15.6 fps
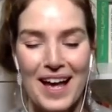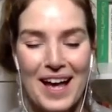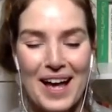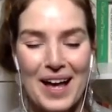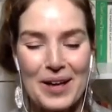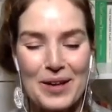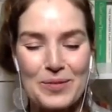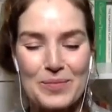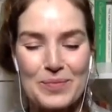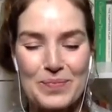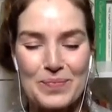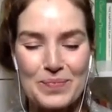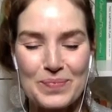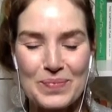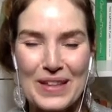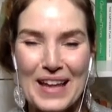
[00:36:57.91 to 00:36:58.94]

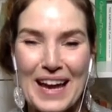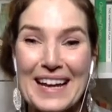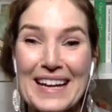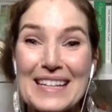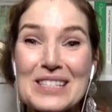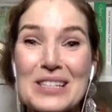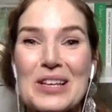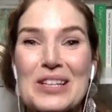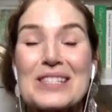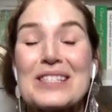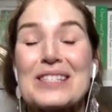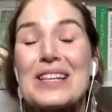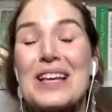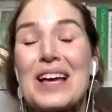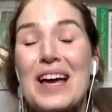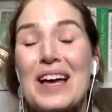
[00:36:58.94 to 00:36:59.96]
um, I guess
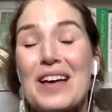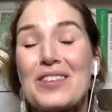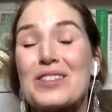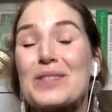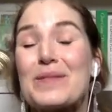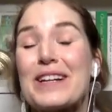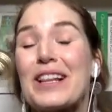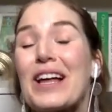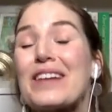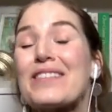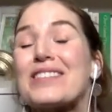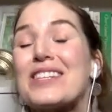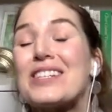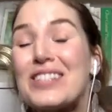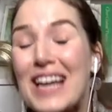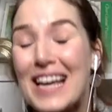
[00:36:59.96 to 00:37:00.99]
su- there's been a lot of
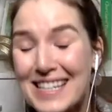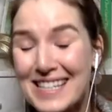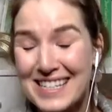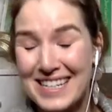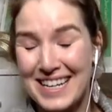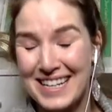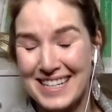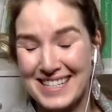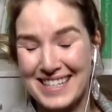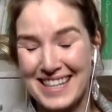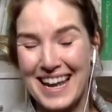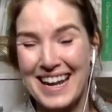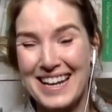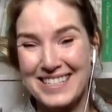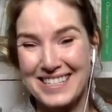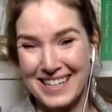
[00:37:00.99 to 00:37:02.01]
suggestions that
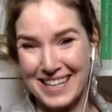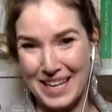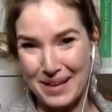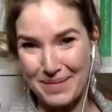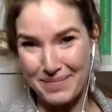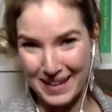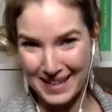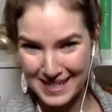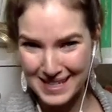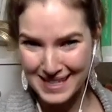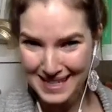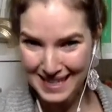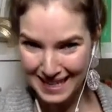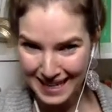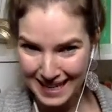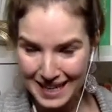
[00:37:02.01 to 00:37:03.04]
I should keep my
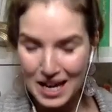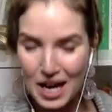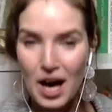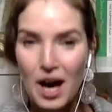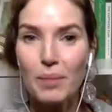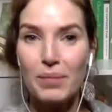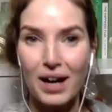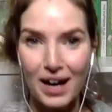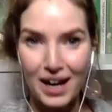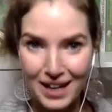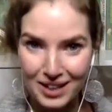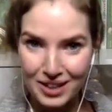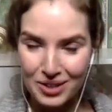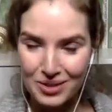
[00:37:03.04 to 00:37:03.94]
singing behind